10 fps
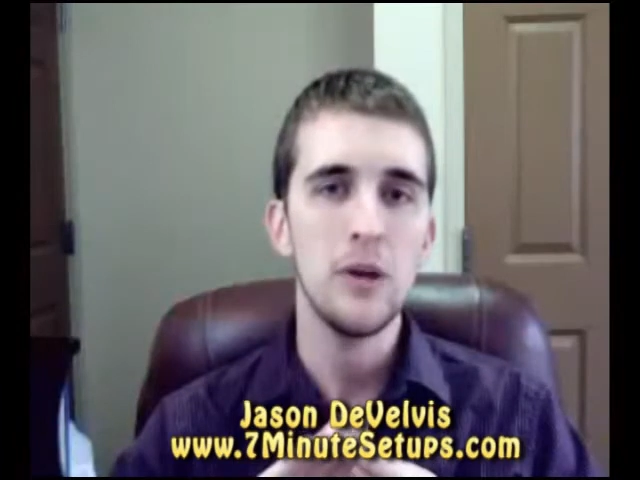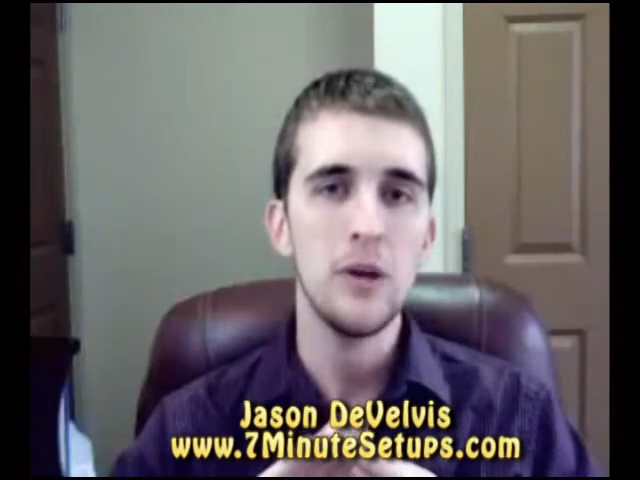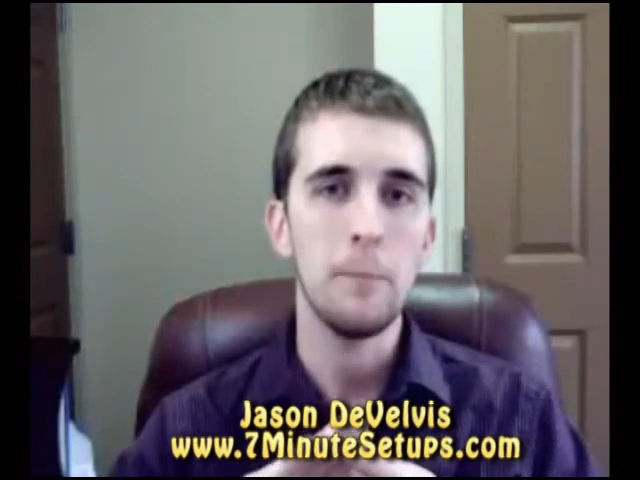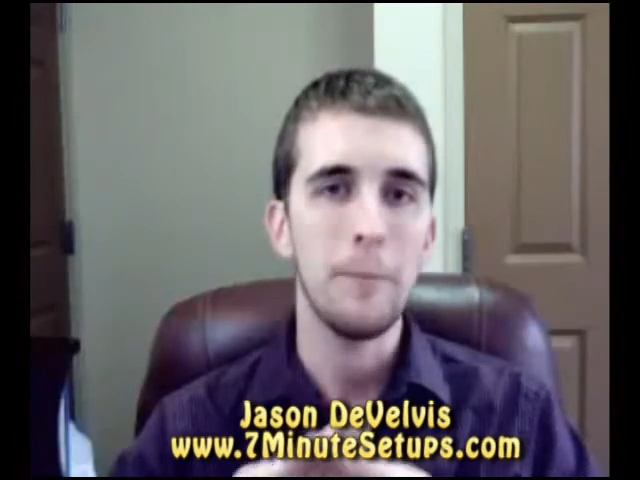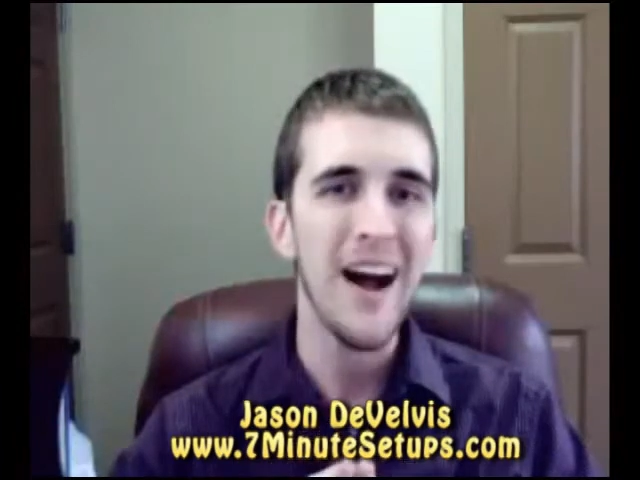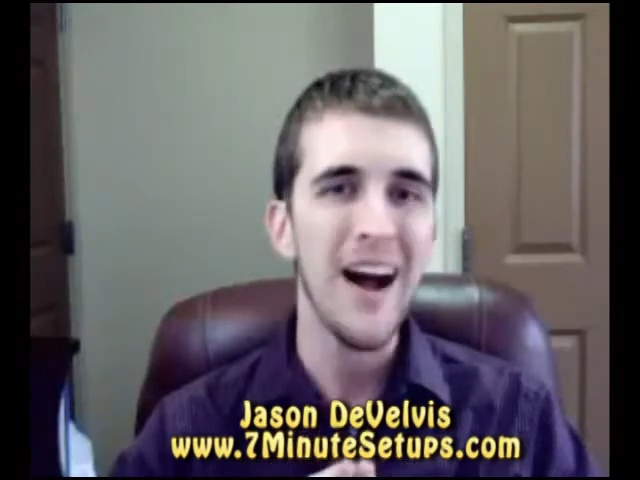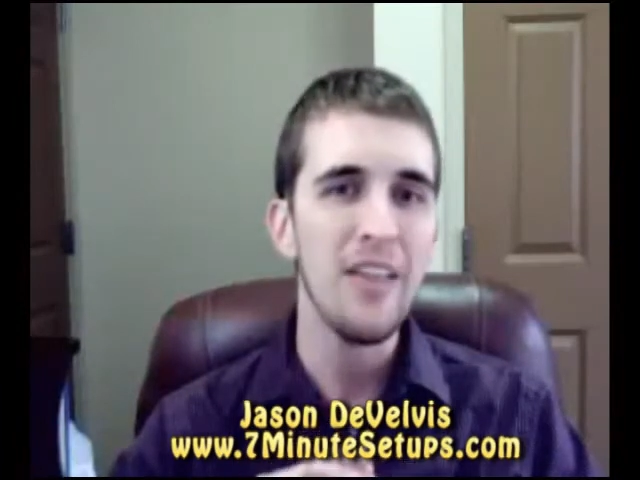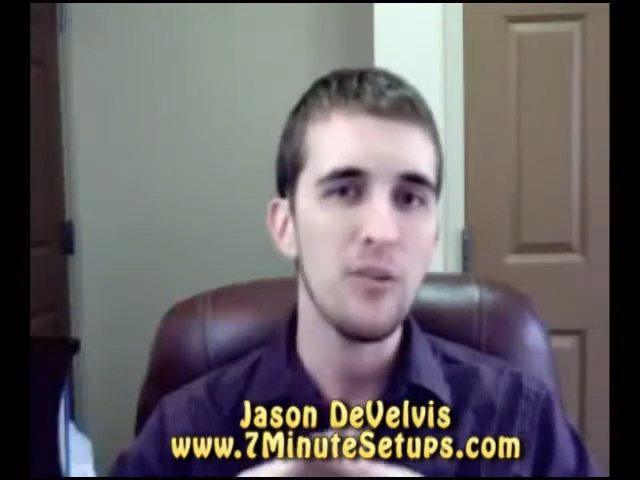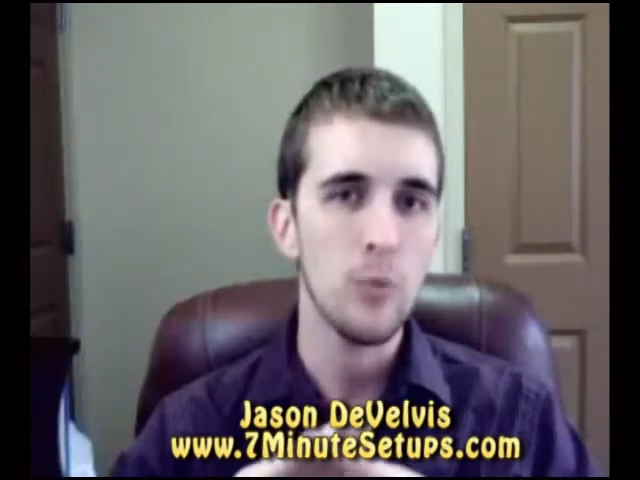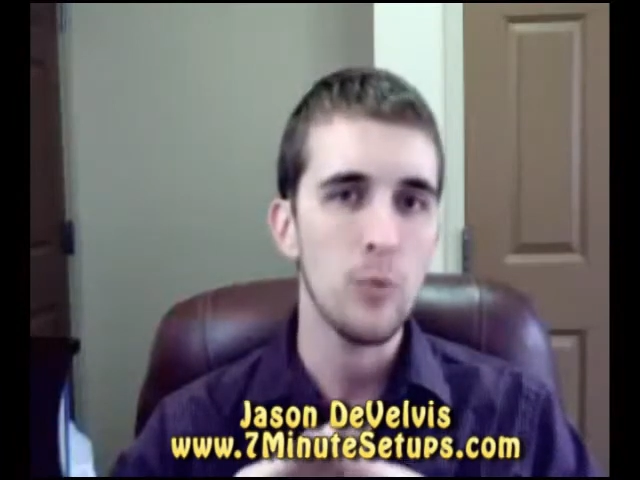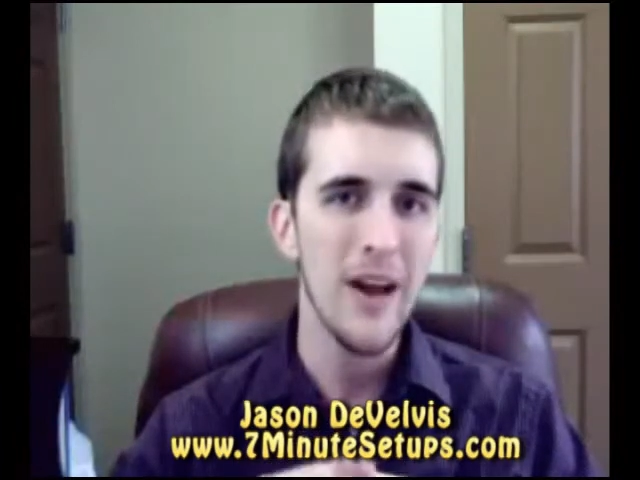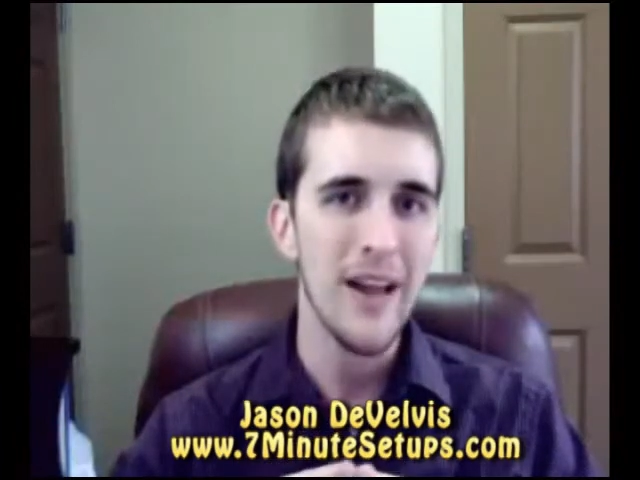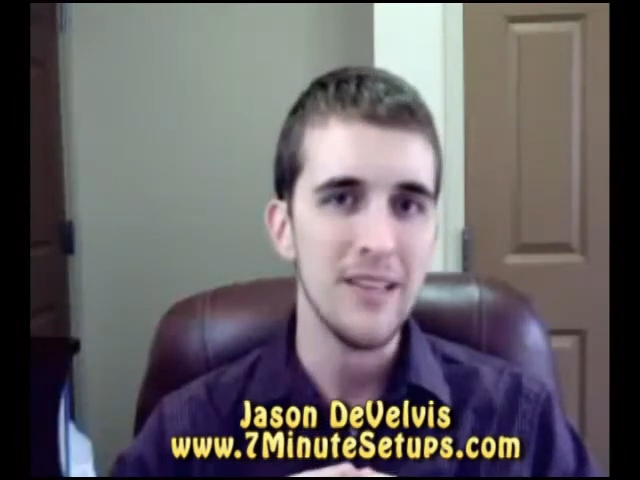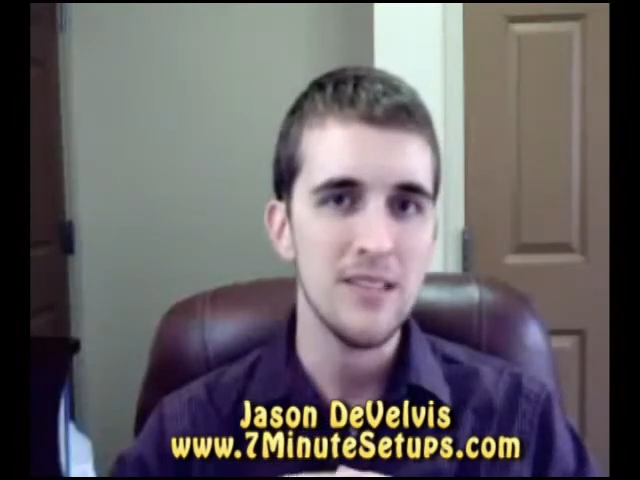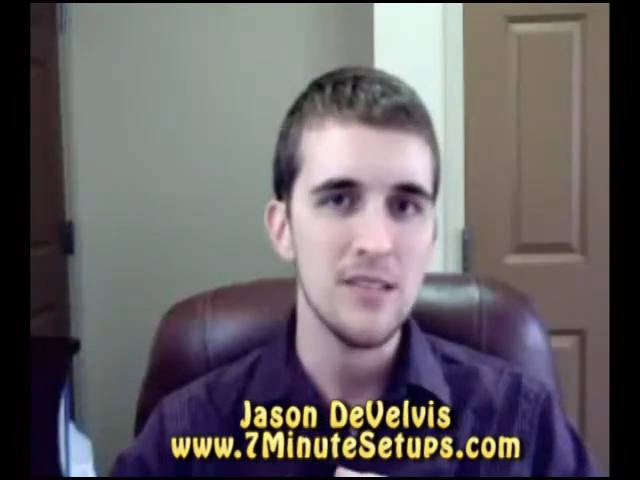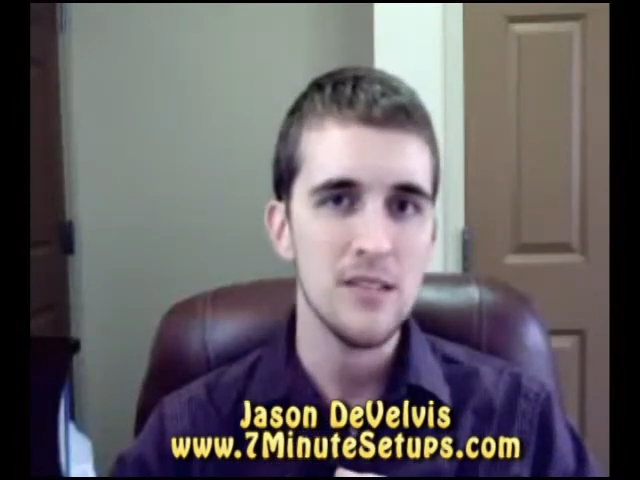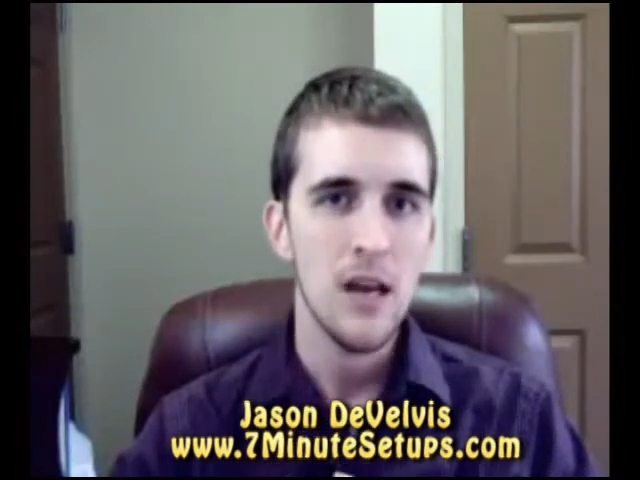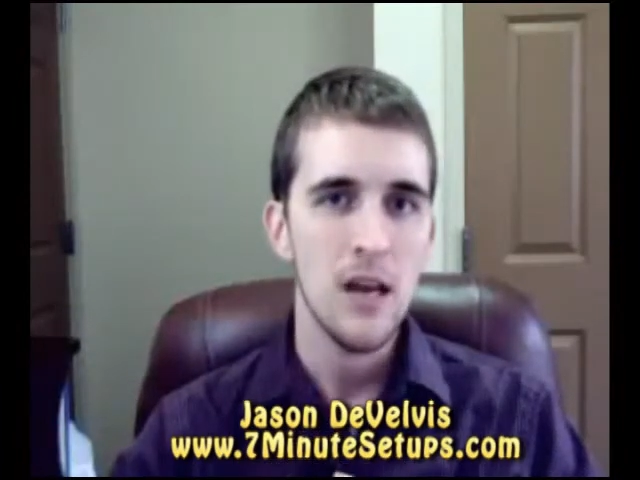you can buy the rights